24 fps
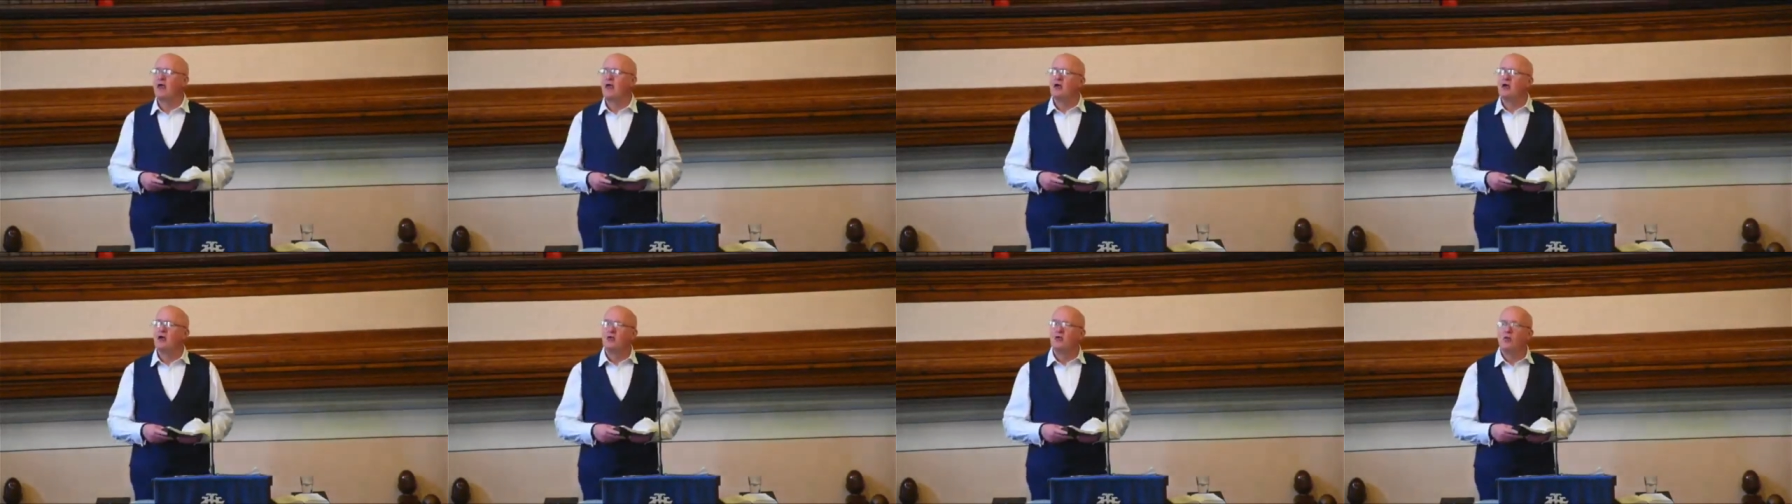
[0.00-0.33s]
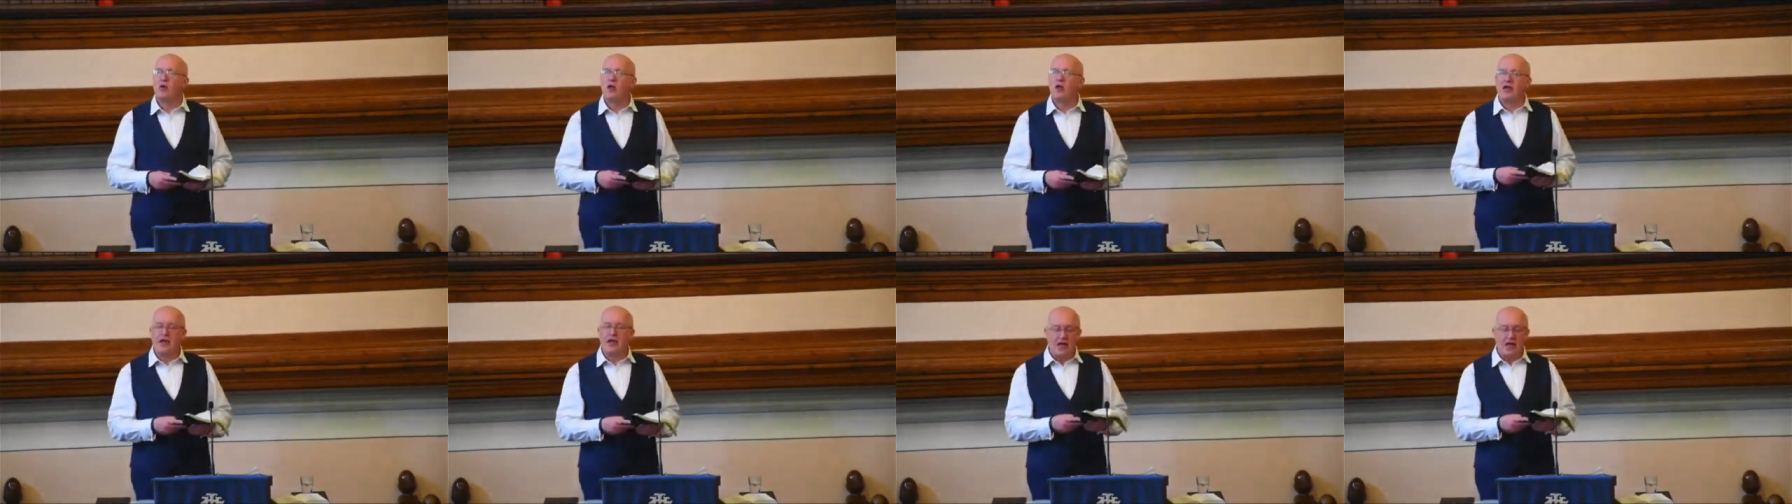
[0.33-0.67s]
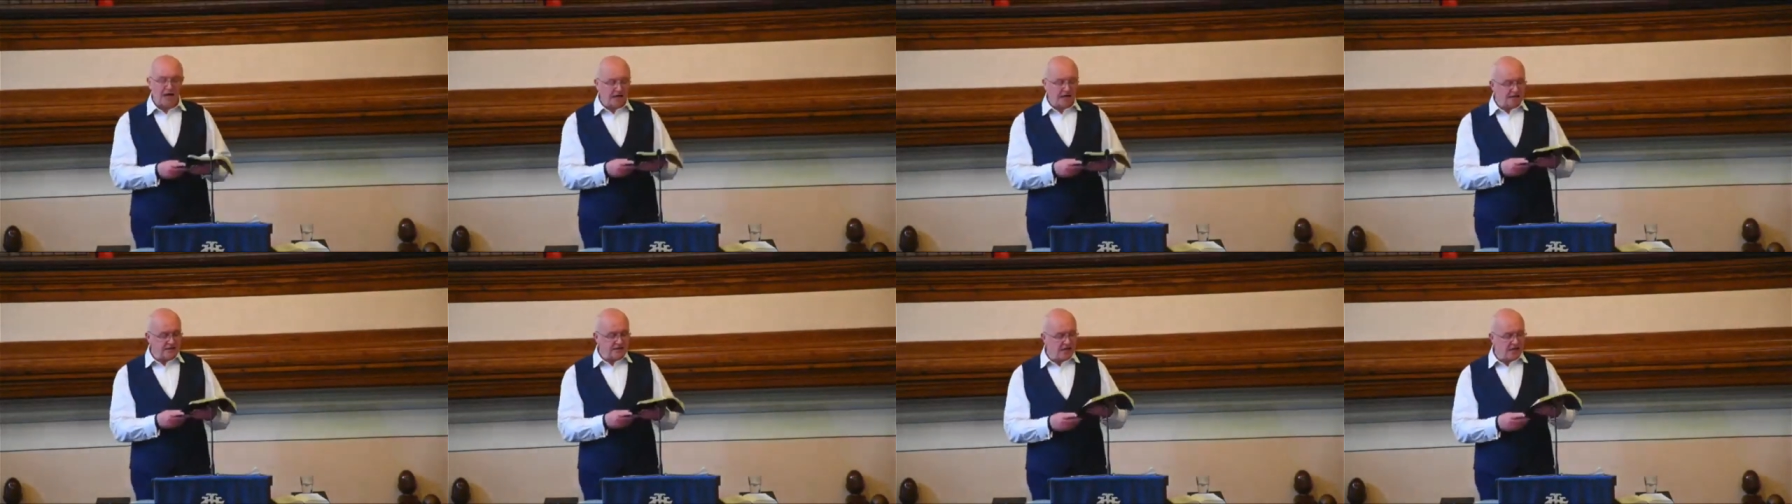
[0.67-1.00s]
where
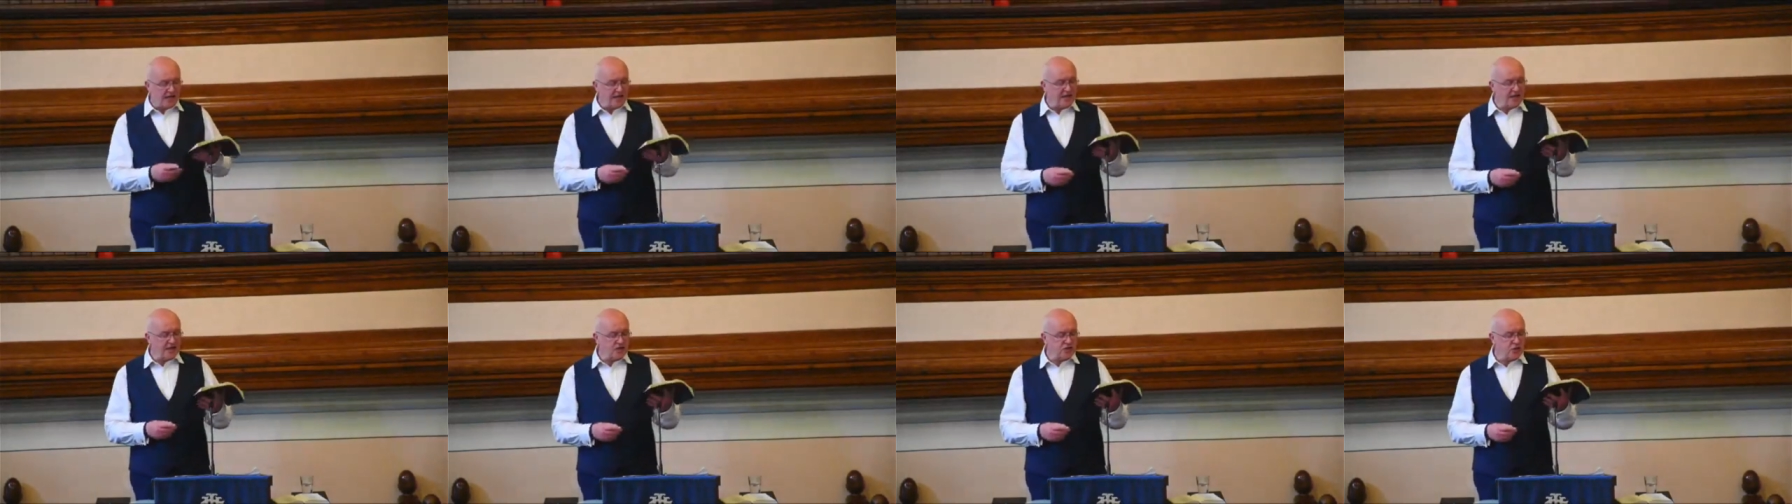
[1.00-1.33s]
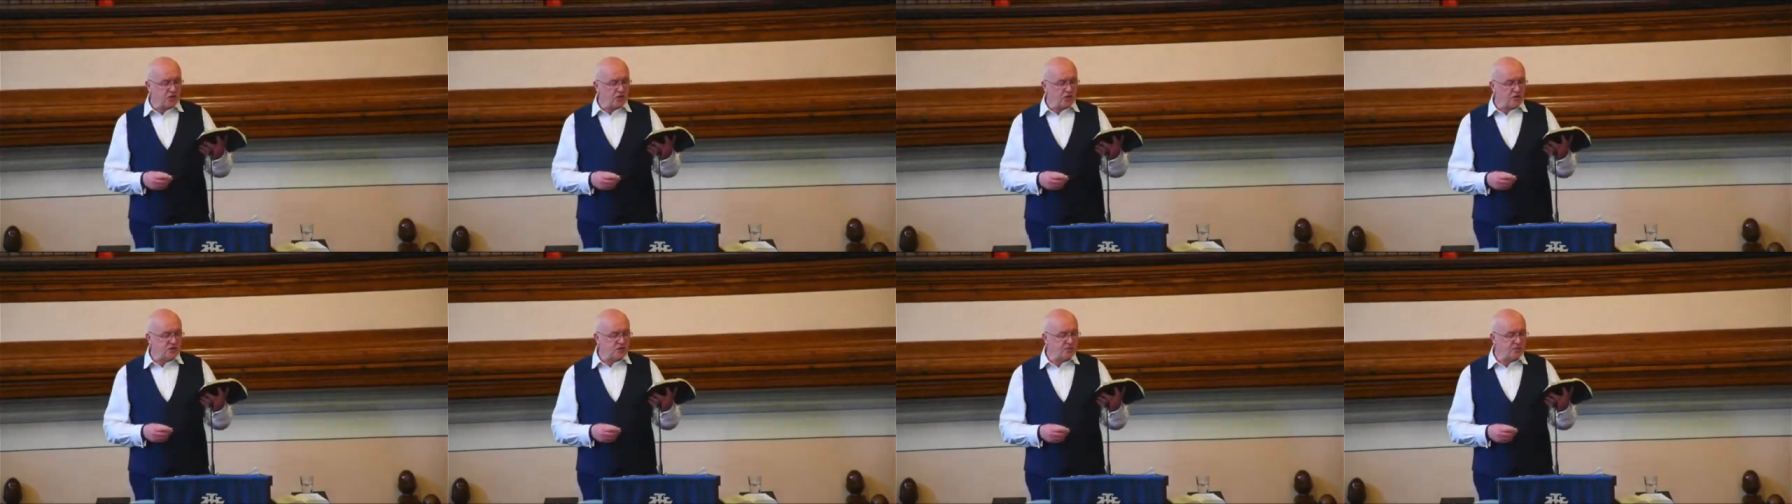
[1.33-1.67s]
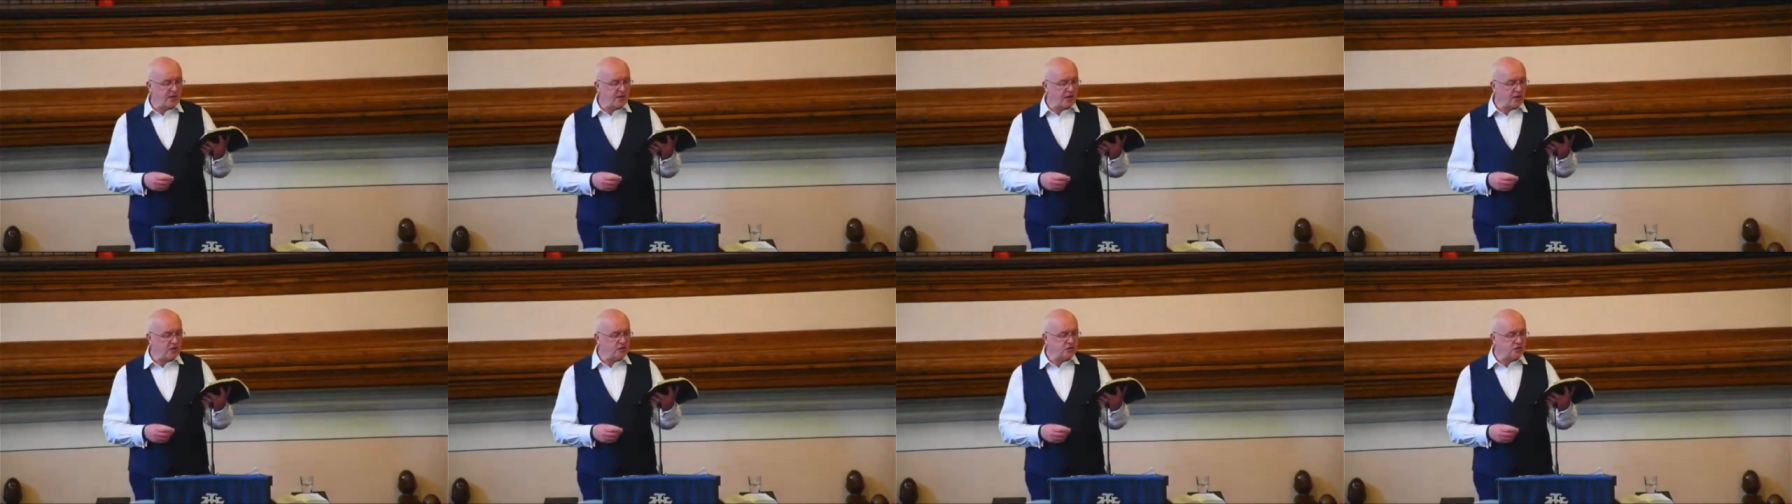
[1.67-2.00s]
Isaiah talks
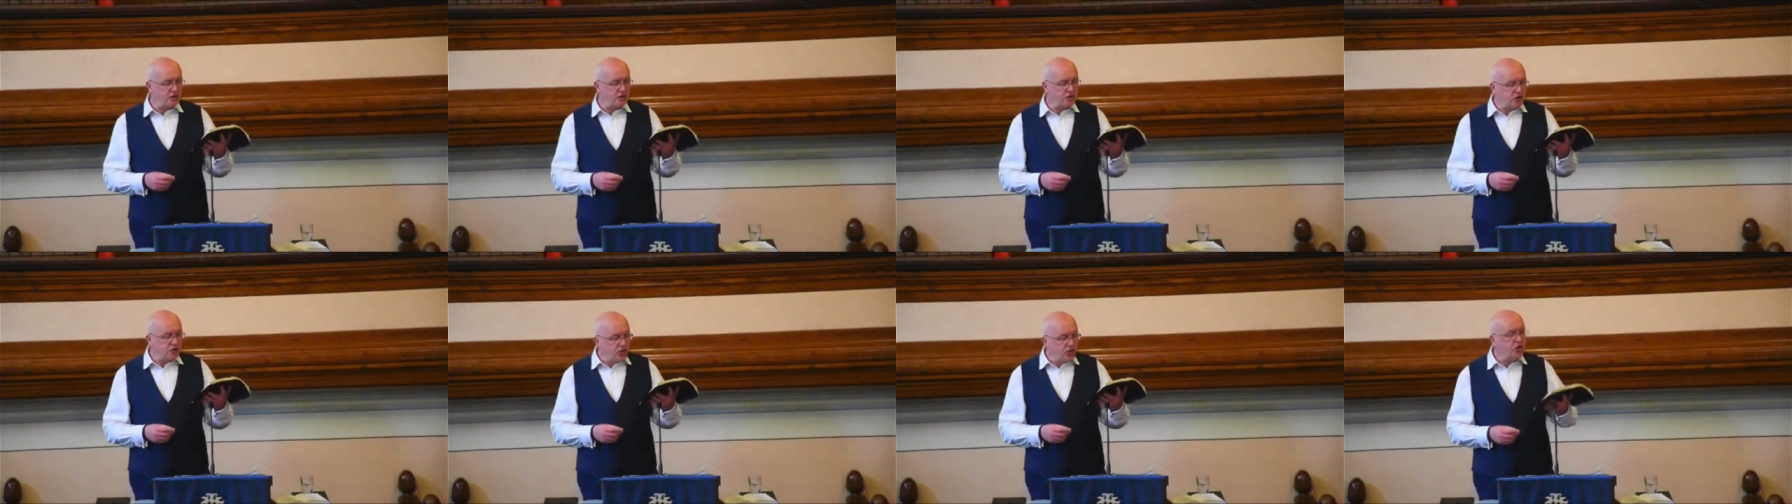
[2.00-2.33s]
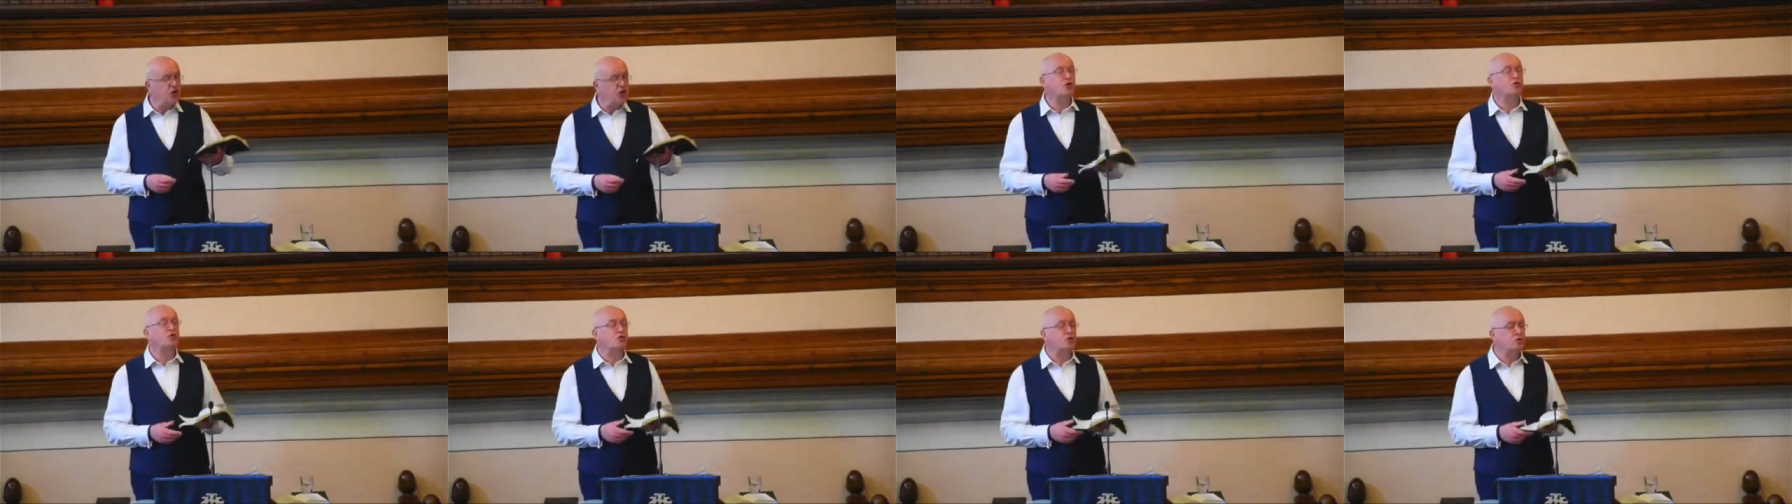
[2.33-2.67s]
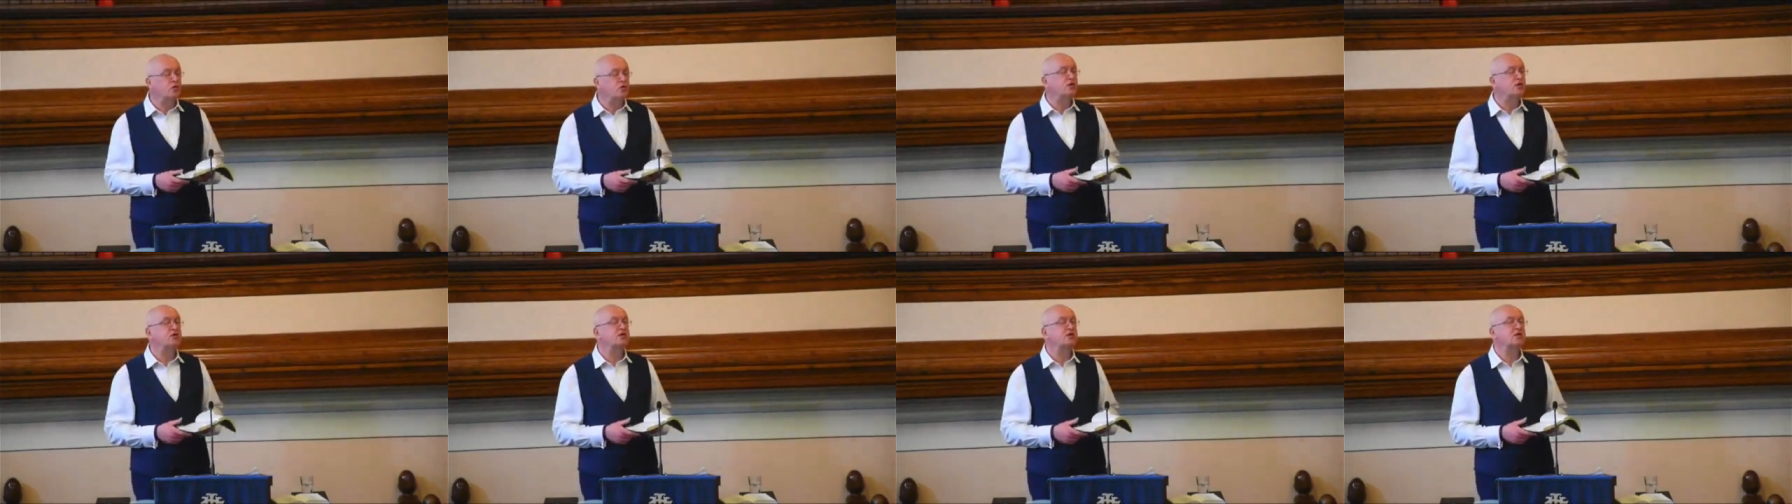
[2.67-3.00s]
about
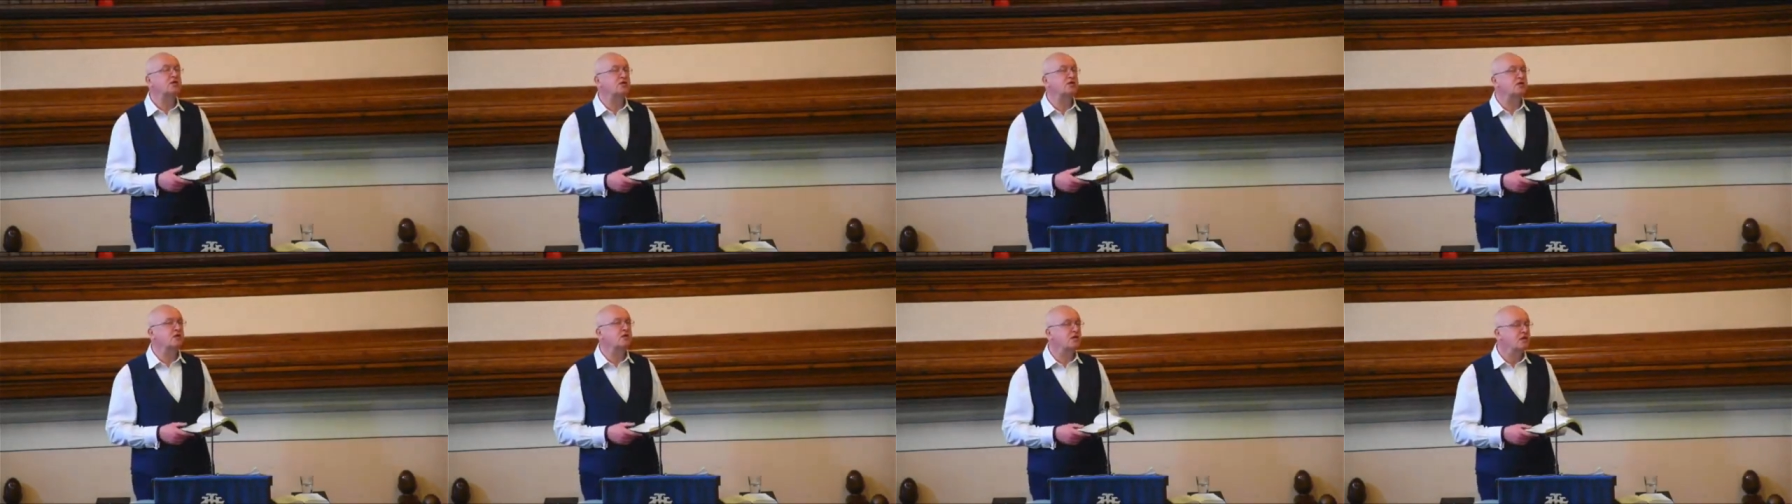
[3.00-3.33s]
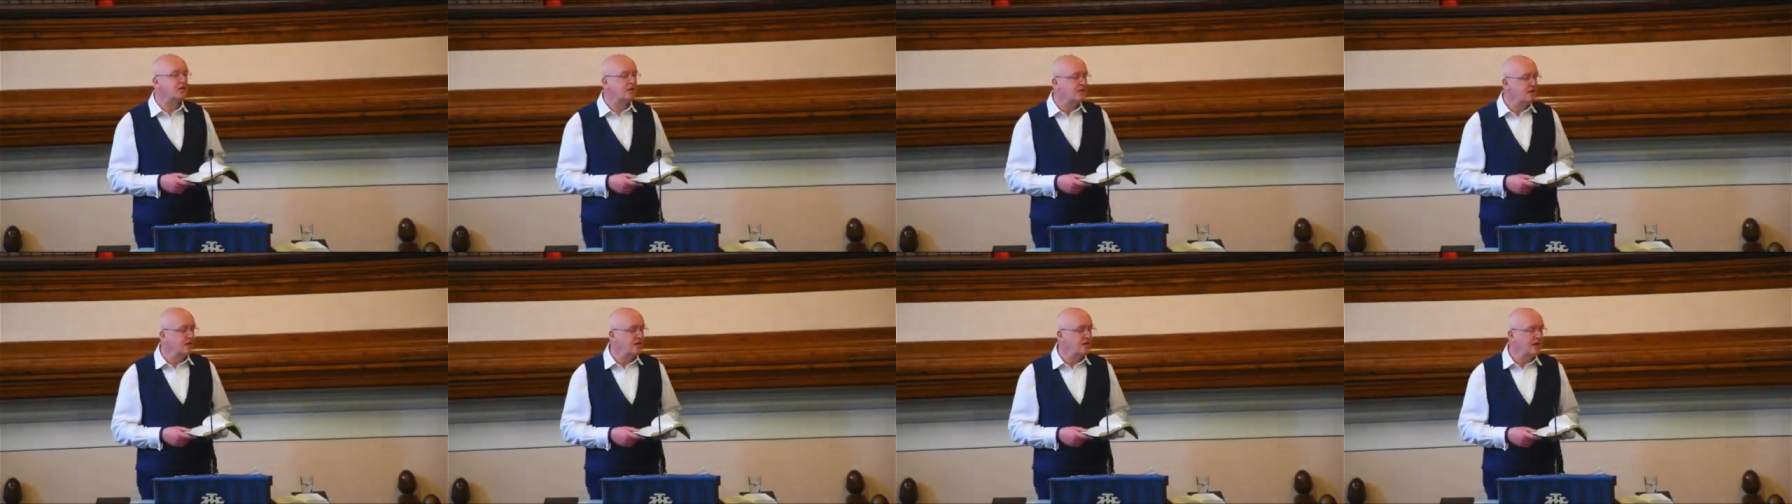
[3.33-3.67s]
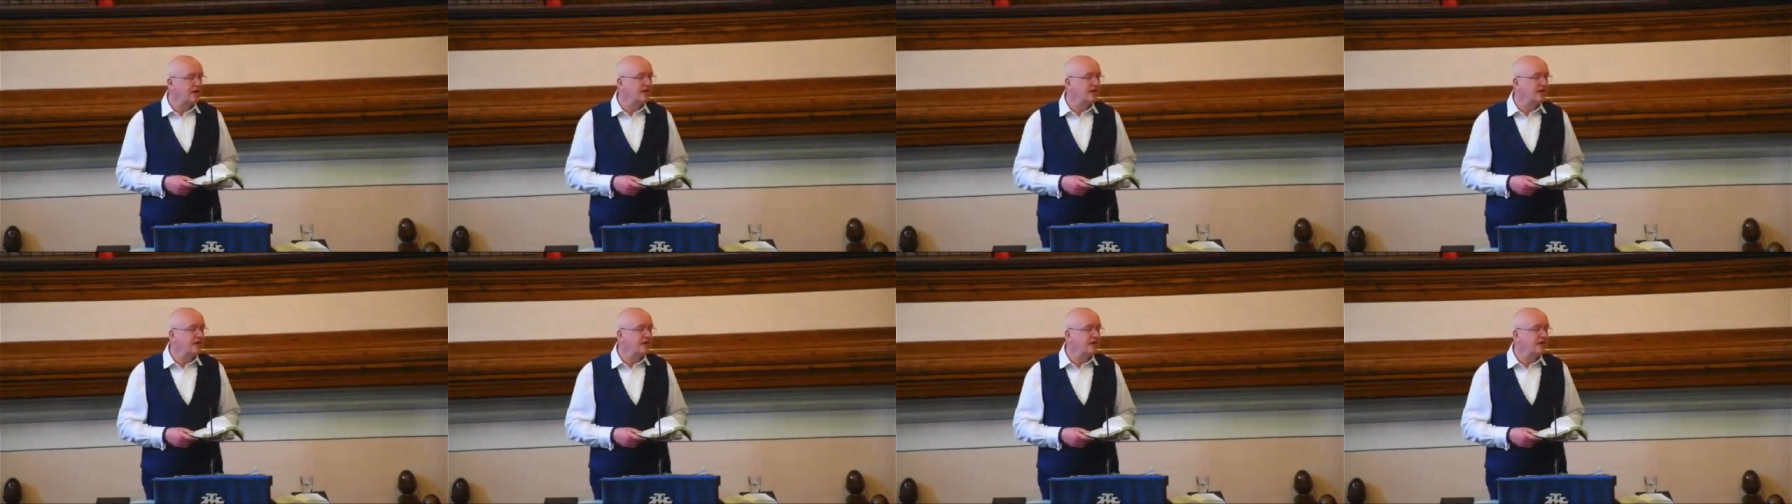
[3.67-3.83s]
youths and